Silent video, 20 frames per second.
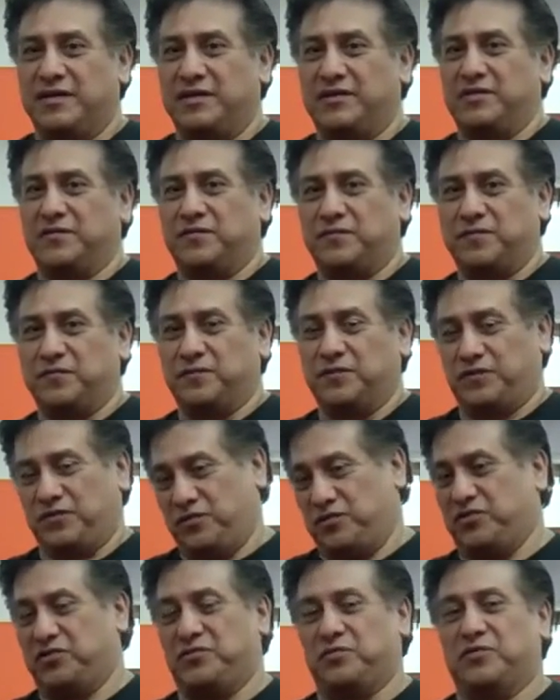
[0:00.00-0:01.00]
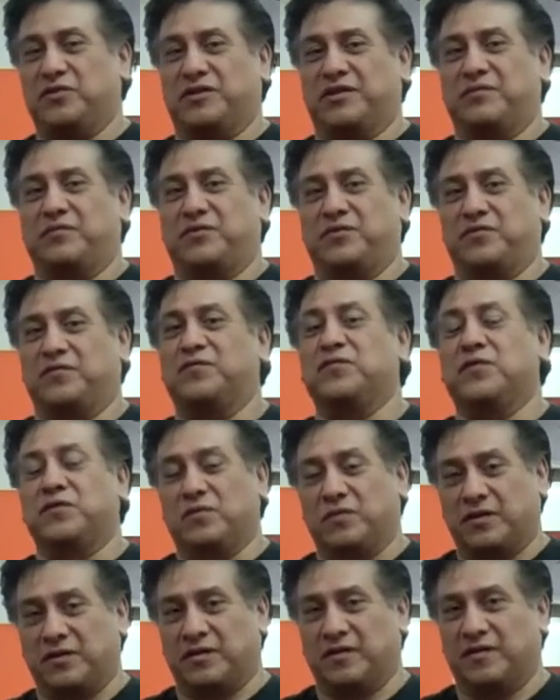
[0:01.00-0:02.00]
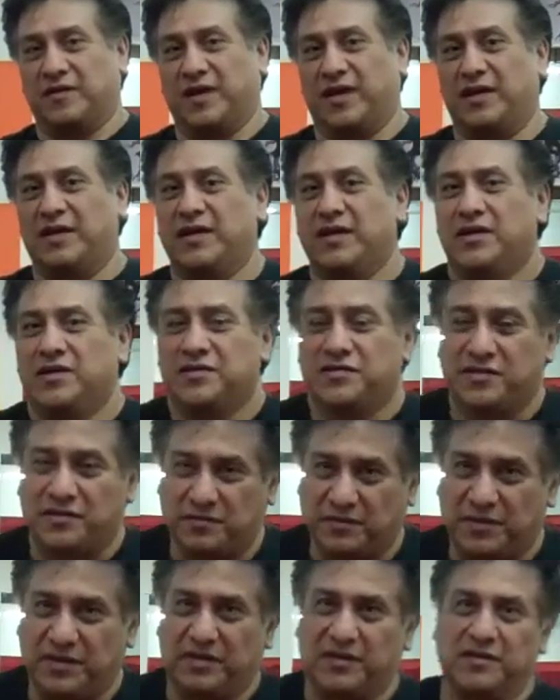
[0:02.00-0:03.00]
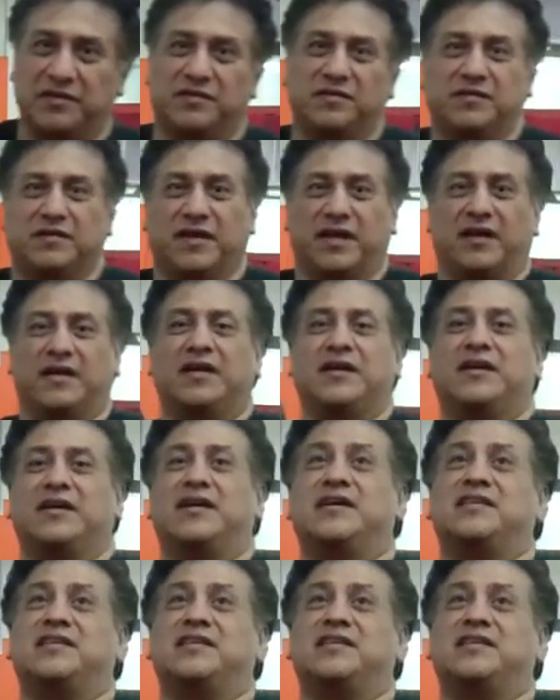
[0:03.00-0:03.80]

And you're working with your footwork, okay? So the way you're going to do that